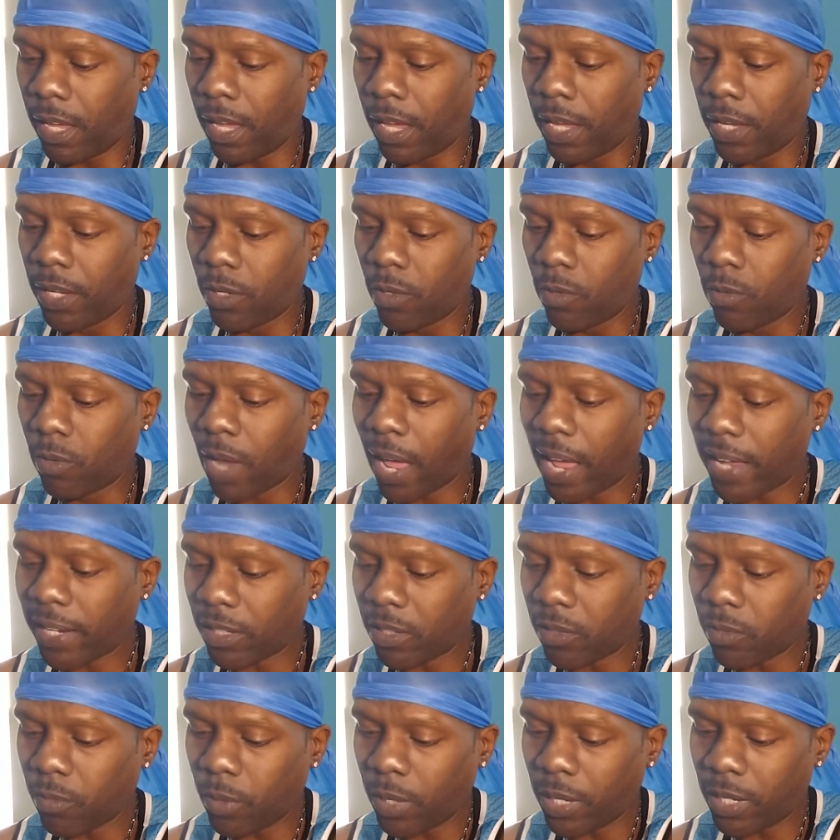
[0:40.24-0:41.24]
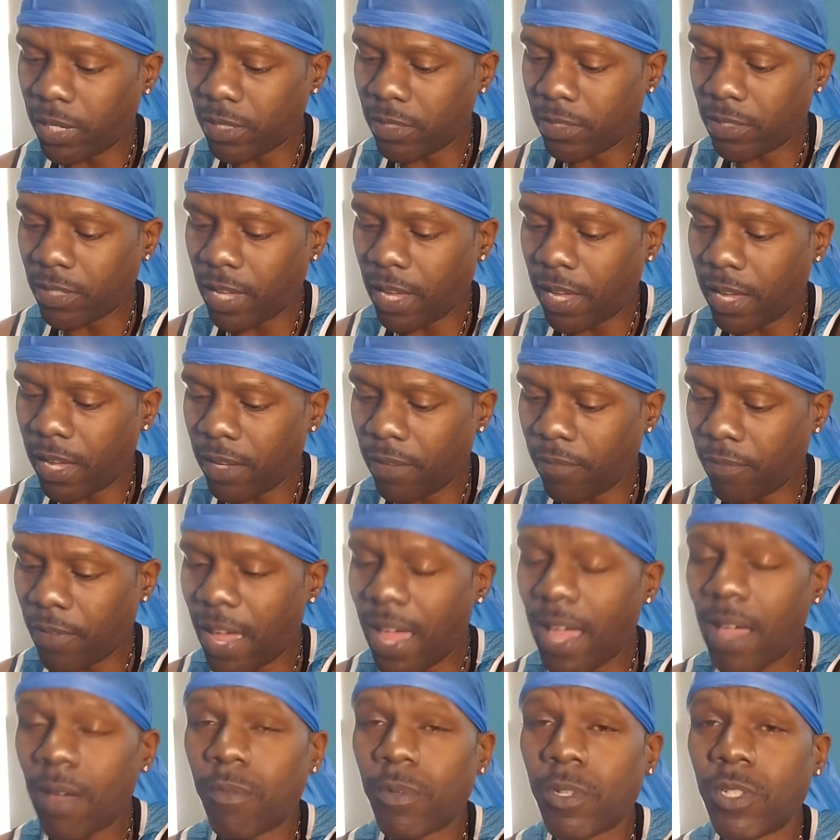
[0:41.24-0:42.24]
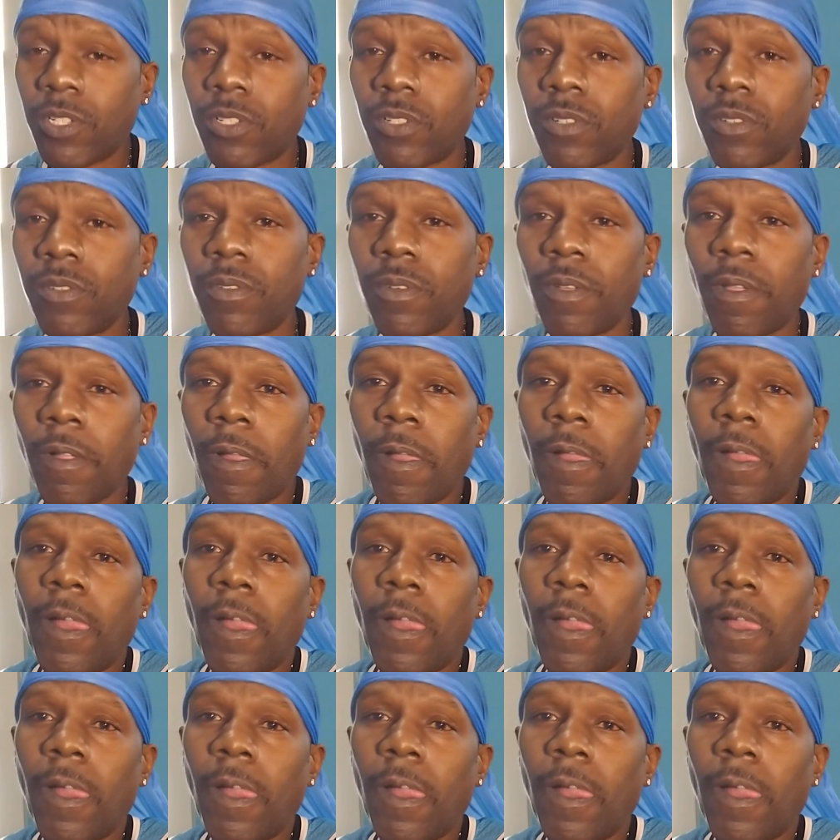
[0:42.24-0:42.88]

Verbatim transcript: and you like the way this thing bad with you,